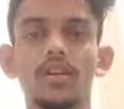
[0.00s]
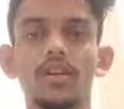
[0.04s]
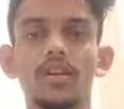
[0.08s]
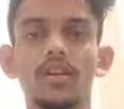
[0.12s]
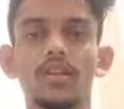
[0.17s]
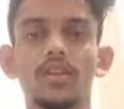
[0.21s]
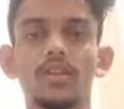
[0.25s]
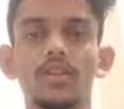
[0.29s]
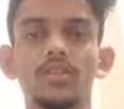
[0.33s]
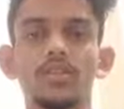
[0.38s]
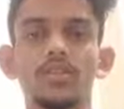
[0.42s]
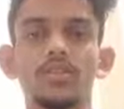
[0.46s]

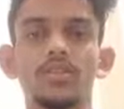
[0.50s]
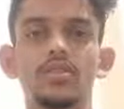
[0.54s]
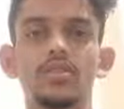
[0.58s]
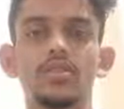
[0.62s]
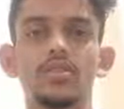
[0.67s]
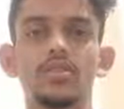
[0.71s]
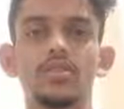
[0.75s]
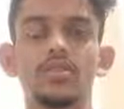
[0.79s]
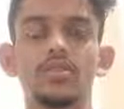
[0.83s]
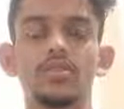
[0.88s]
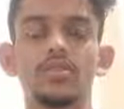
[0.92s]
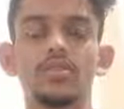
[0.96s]
and
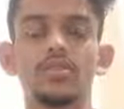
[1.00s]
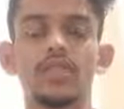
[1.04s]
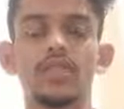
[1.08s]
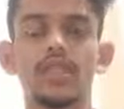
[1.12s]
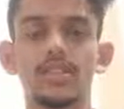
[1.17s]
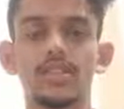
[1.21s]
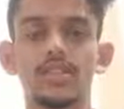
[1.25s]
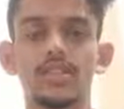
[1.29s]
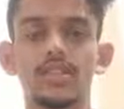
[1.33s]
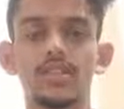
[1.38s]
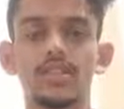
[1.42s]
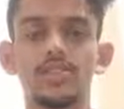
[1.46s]

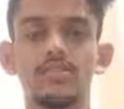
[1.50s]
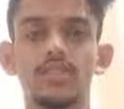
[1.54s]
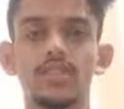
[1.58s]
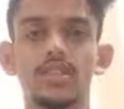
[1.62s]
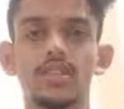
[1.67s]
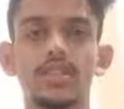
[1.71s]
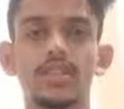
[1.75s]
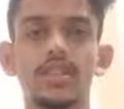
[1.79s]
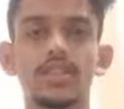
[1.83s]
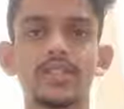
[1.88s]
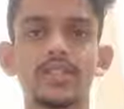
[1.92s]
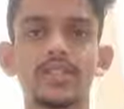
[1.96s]

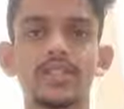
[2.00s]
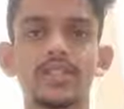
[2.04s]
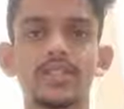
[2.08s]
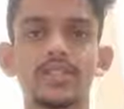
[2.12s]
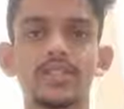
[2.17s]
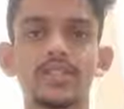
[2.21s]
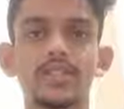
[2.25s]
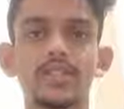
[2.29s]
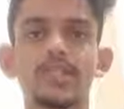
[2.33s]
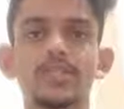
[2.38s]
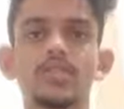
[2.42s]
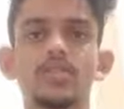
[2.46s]

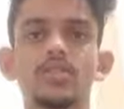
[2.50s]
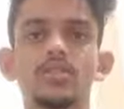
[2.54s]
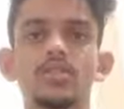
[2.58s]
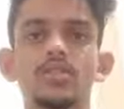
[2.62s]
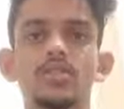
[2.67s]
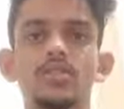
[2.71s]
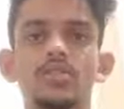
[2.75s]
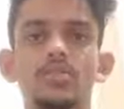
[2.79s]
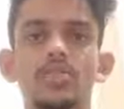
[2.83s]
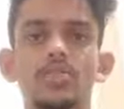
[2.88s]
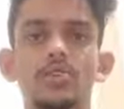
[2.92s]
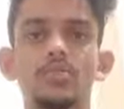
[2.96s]
exception
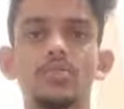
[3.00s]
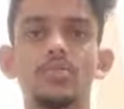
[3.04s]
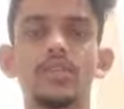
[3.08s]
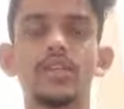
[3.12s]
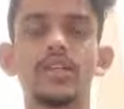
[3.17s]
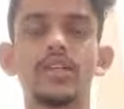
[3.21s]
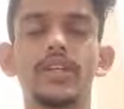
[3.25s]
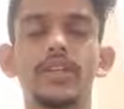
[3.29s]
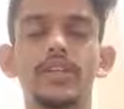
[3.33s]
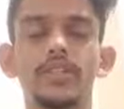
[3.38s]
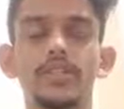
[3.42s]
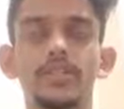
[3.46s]

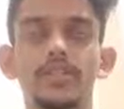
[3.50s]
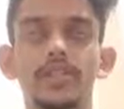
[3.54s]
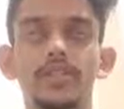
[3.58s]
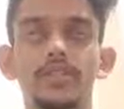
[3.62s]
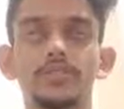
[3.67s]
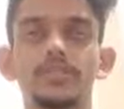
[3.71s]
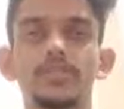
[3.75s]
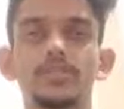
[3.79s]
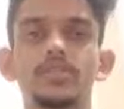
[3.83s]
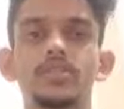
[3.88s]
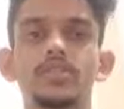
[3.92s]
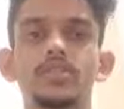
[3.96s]
normally
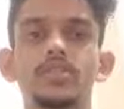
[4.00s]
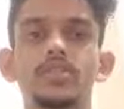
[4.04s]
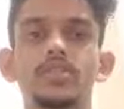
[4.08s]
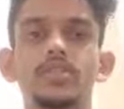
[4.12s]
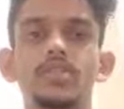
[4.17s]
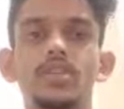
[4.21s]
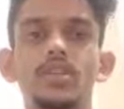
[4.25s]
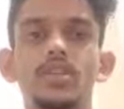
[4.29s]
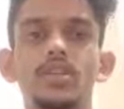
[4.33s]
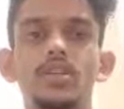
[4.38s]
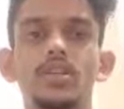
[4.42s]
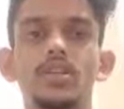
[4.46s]
disrupts
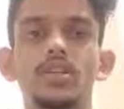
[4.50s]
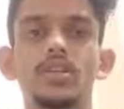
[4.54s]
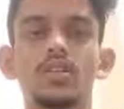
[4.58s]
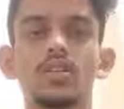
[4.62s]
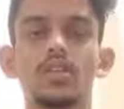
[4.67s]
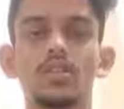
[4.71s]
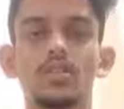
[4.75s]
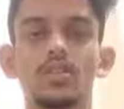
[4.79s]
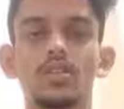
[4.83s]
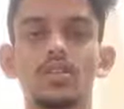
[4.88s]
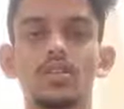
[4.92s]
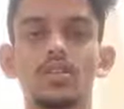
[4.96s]

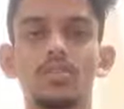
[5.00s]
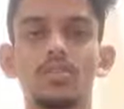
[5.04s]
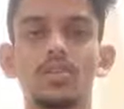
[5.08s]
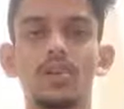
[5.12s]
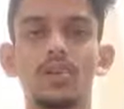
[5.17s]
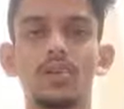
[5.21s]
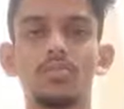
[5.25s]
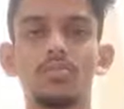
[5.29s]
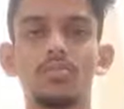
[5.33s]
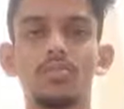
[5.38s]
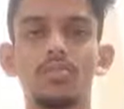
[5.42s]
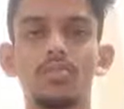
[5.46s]
the
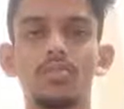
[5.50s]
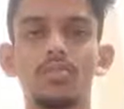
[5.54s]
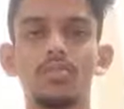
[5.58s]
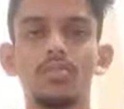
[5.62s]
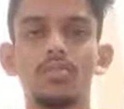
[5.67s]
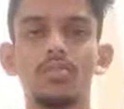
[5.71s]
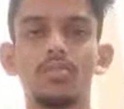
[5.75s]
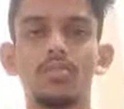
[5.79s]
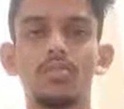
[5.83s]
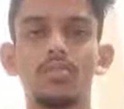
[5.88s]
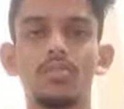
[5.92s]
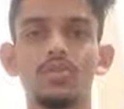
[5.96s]
normal
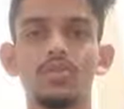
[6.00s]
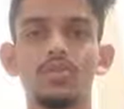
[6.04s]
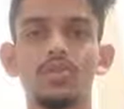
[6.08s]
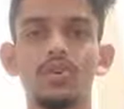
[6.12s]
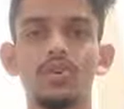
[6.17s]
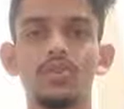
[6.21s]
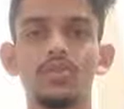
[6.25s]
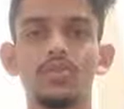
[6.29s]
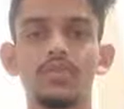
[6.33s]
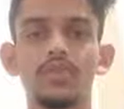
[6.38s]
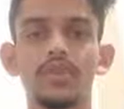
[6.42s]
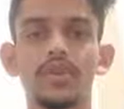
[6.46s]
flow
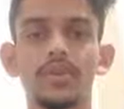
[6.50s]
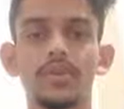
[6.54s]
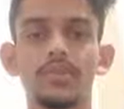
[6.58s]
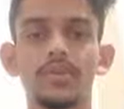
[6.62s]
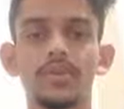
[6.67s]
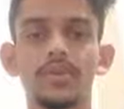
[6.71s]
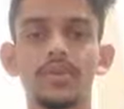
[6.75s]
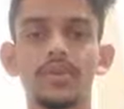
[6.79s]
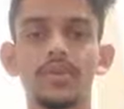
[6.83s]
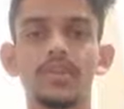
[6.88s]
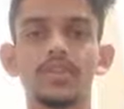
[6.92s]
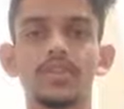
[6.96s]
of the
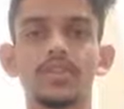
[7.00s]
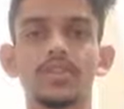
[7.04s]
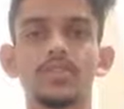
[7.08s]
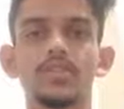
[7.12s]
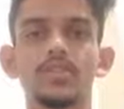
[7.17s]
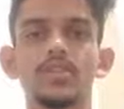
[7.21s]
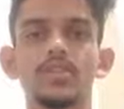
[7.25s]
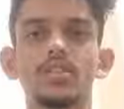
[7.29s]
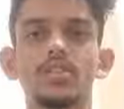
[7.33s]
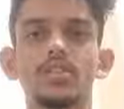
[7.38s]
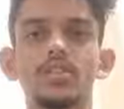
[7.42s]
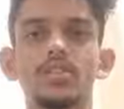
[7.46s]

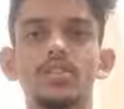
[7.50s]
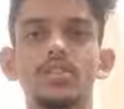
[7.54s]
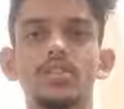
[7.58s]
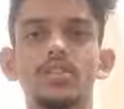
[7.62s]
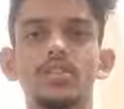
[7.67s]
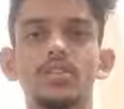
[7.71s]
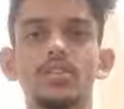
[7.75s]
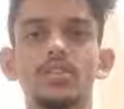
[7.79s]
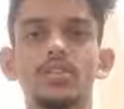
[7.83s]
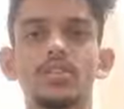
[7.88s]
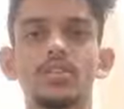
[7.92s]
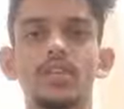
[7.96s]
application.
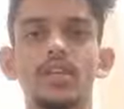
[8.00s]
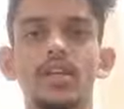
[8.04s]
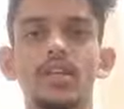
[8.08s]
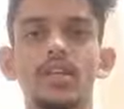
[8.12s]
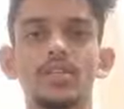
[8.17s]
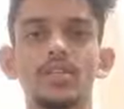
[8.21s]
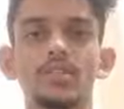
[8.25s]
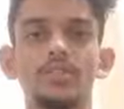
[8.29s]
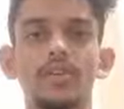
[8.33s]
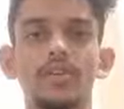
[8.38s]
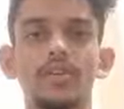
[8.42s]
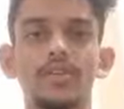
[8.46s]
That
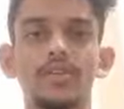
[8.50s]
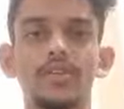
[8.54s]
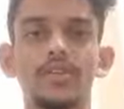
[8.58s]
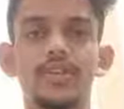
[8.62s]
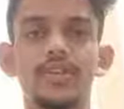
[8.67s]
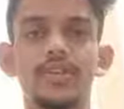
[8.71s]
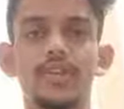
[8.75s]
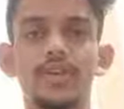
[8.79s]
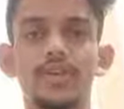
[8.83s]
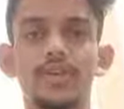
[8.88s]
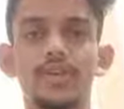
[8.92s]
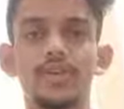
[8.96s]
is why we
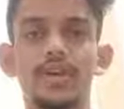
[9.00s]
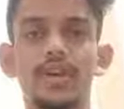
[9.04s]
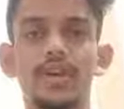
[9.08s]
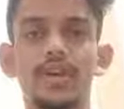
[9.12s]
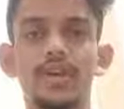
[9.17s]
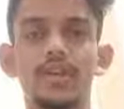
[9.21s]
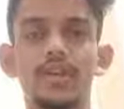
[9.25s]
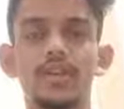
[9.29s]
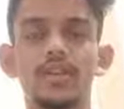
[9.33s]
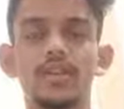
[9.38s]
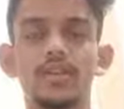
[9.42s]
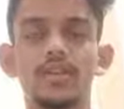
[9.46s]
need to
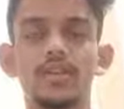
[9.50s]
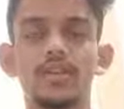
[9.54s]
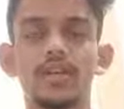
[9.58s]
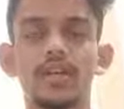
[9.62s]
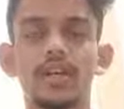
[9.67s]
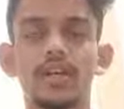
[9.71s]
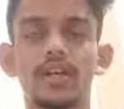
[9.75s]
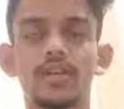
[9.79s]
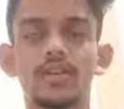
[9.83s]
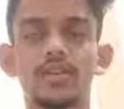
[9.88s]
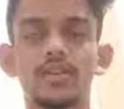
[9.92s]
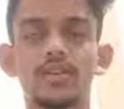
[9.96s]
handle the
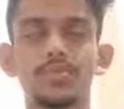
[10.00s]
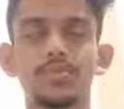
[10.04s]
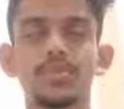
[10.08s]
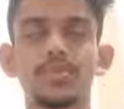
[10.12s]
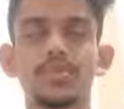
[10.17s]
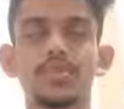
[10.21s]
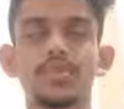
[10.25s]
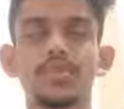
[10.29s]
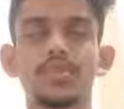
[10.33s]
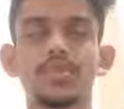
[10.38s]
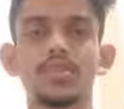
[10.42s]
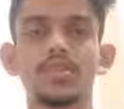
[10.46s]

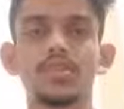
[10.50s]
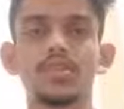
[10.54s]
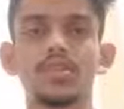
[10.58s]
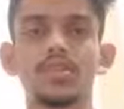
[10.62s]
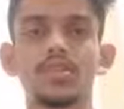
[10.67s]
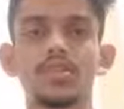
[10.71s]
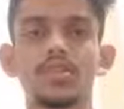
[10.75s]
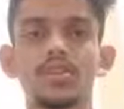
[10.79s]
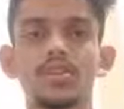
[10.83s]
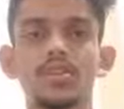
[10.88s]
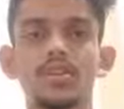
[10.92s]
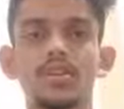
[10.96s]
exception.
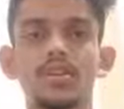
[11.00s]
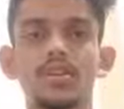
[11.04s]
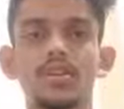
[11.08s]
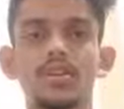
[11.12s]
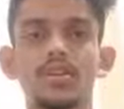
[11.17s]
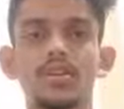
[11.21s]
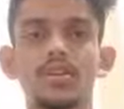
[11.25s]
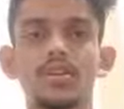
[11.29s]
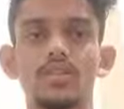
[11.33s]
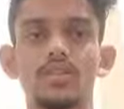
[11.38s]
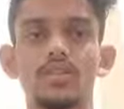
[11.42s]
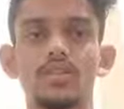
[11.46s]

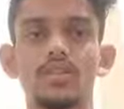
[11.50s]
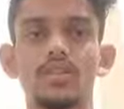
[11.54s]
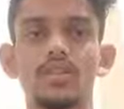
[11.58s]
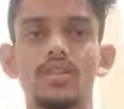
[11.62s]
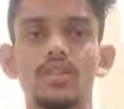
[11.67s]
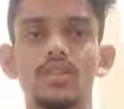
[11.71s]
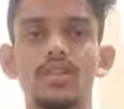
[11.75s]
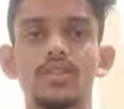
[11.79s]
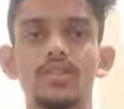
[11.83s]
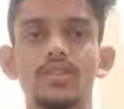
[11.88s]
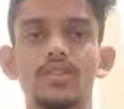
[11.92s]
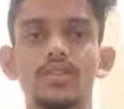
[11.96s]

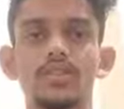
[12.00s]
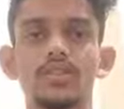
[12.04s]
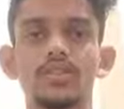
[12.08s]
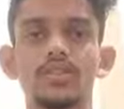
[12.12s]
Let us